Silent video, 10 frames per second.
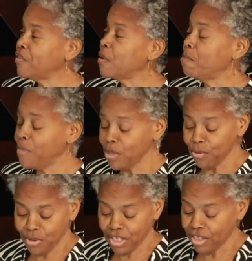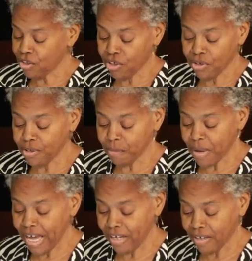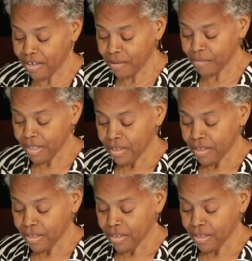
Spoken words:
the music turned back up.